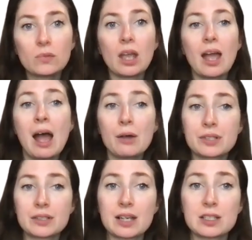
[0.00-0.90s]
How
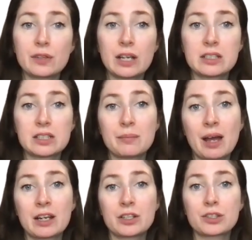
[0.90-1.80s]
successfully does he
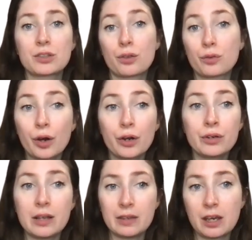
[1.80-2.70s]
manage the throne
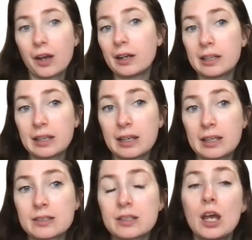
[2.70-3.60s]
in the early
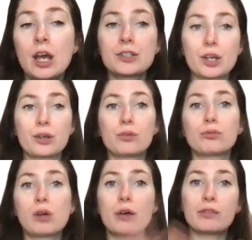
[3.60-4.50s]
years? So
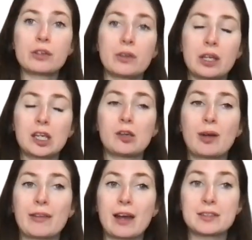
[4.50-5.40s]
rather than thinking
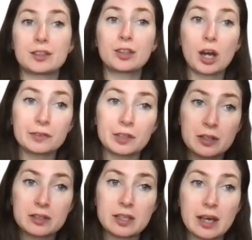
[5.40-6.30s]
about that as a
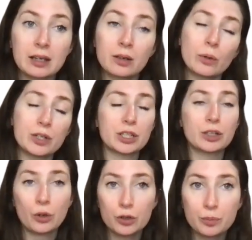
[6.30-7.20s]
governance thing, which it
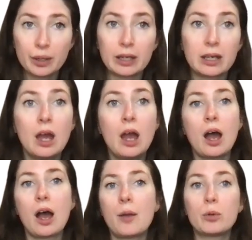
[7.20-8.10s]
could be,
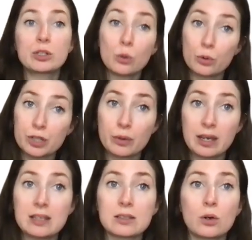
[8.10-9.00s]
which also
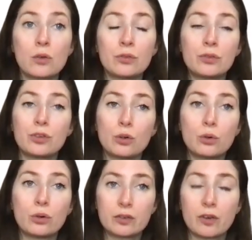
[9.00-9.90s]
is on
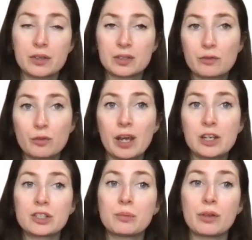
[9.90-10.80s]
your advanced
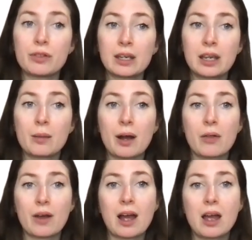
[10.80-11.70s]
information, but thinking about
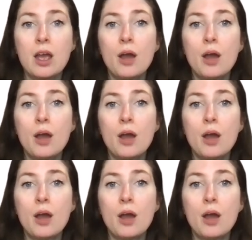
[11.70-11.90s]
that